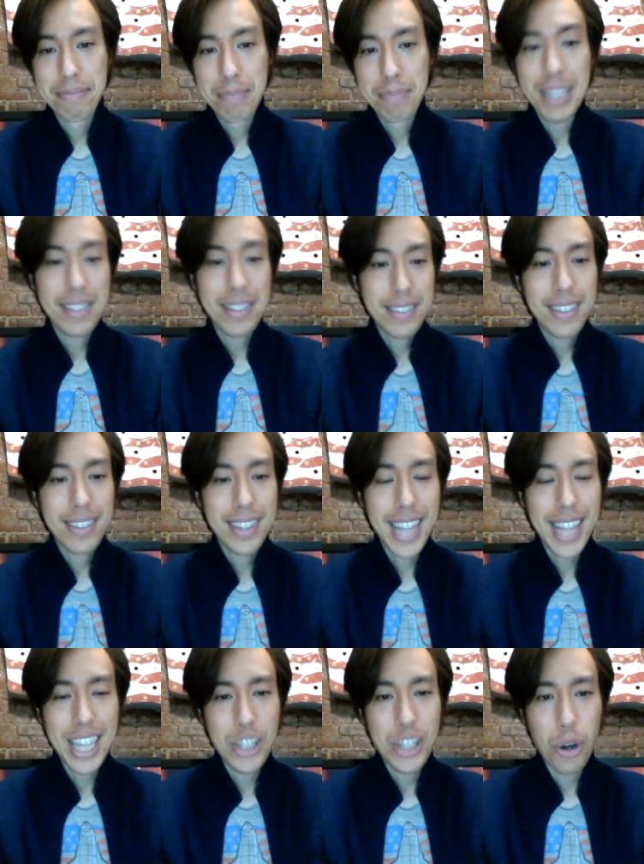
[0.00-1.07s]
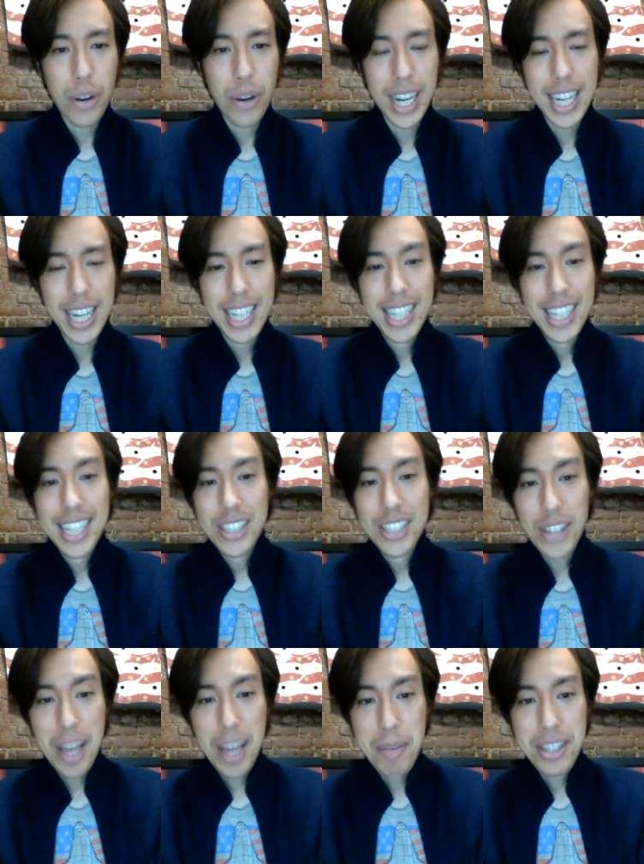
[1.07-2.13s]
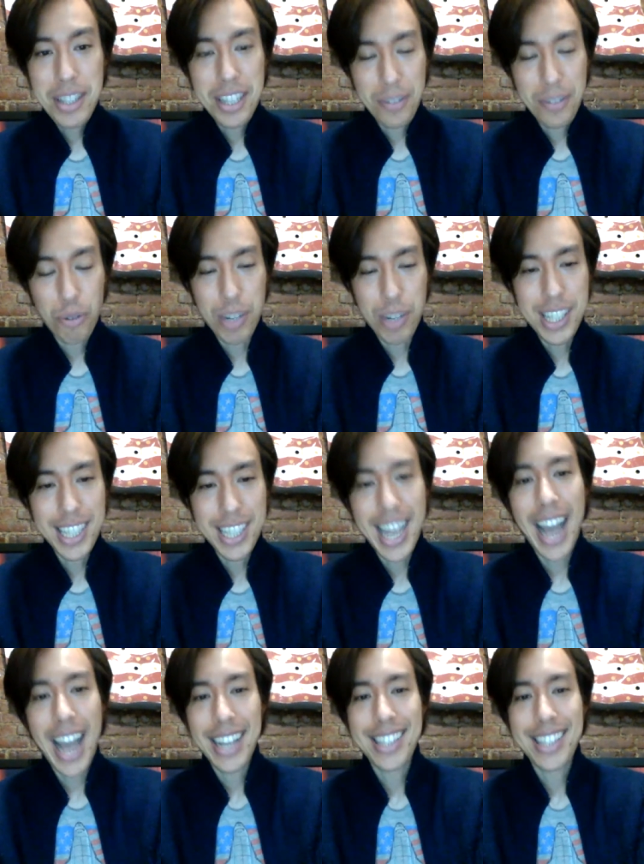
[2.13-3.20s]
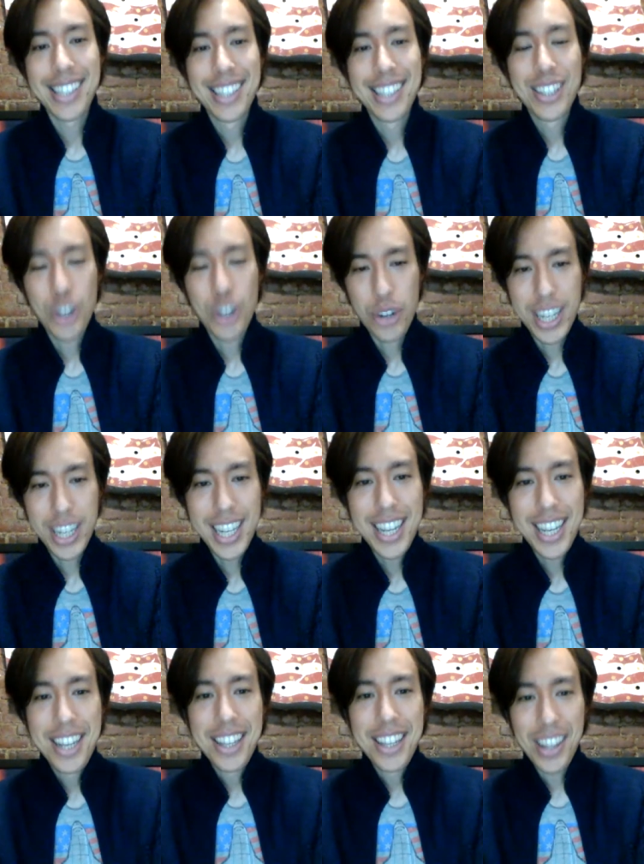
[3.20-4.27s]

But thanks, Dorian. So that means that if Greece attacks Turkey,